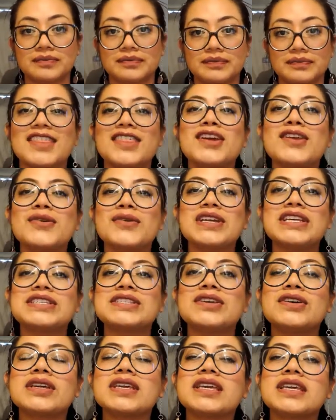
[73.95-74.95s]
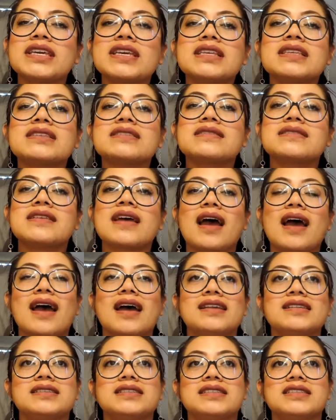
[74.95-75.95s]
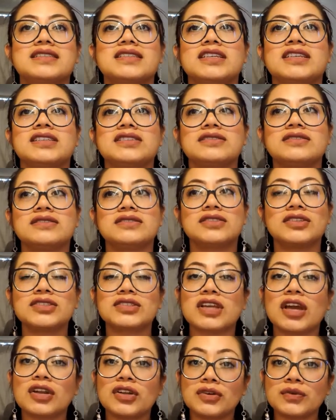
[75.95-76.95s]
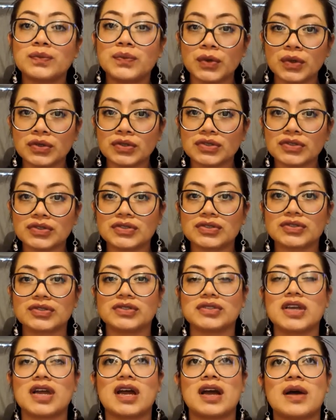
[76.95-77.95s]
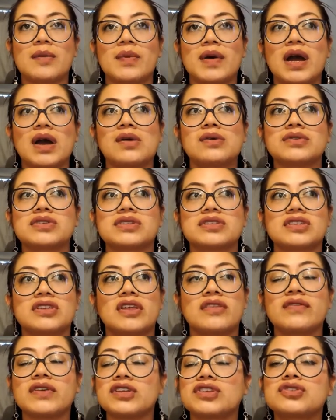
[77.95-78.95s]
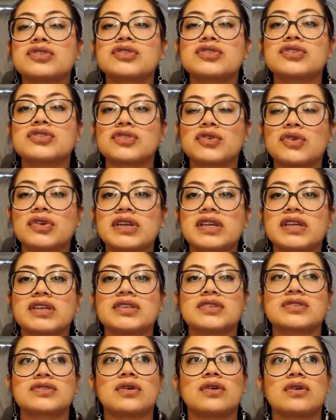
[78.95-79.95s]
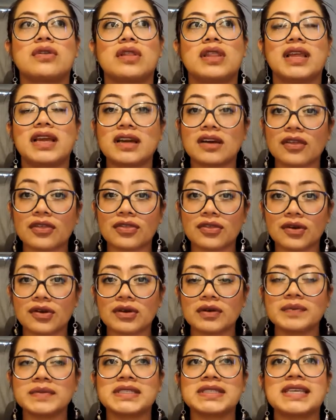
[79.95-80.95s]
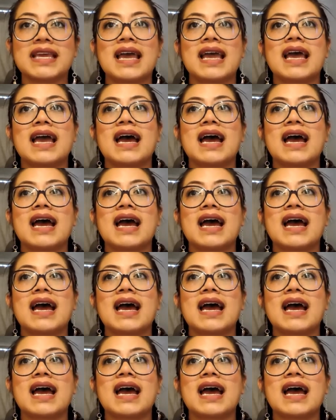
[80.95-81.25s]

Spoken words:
And the third reason is that in this kind of books about adventure stories or legal terms,